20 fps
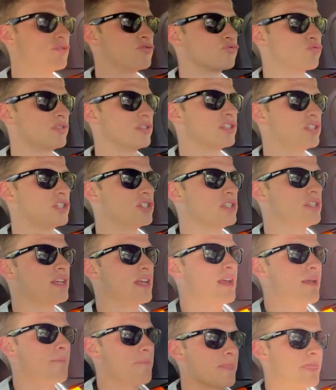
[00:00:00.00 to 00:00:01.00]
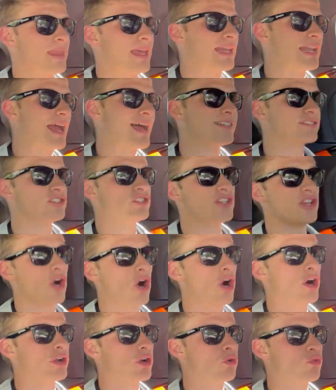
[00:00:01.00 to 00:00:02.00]
really good. And it has the
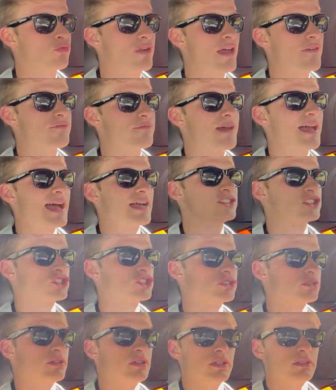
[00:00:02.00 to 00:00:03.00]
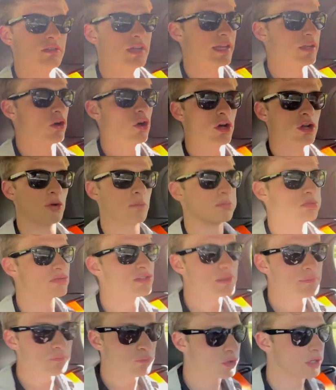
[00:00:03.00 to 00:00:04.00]
auto rev match, like auto
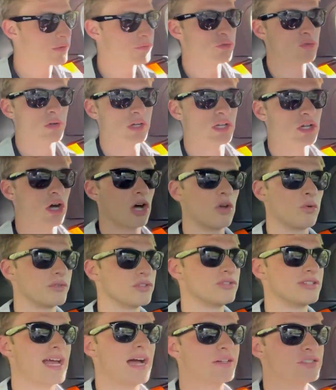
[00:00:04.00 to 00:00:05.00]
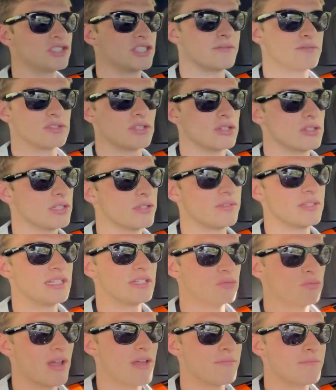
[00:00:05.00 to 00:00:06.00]
blip, whatever you want to call it, when you downshift, so you don't even need a
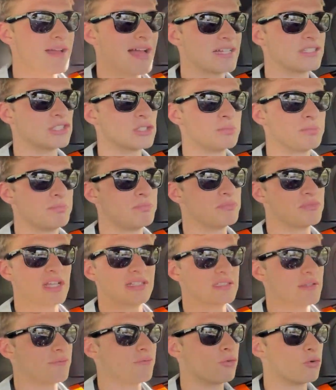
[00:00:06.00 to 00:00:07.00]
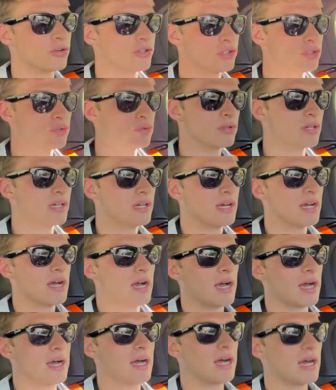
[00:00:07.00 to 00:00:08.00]
rev match. Does it for you.
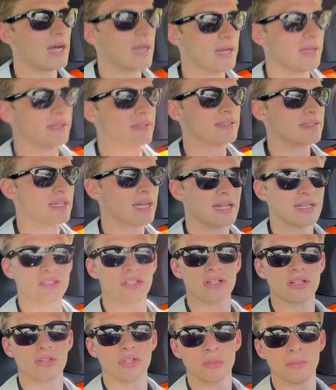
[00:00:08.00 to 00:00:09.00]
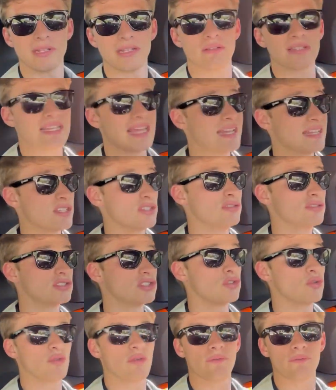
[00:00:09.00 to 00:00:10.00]
Kind of took a little bit of getting used
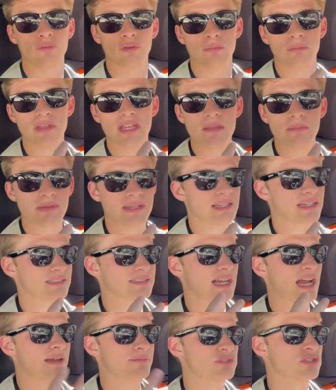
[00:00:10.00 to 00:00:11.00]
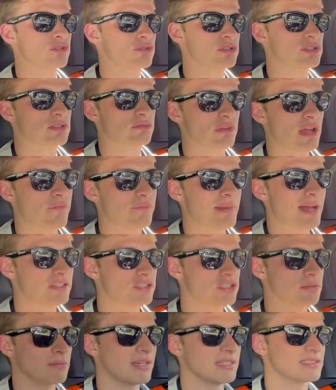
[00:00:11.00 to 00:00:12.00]
to for me, because I'm so used to rev
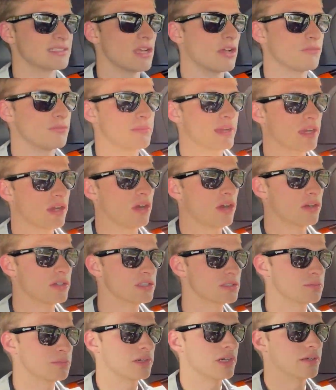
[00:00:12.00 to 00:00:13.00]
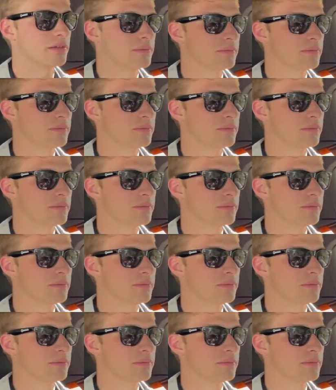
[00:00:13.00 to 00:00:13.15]
matching myself in my cars, but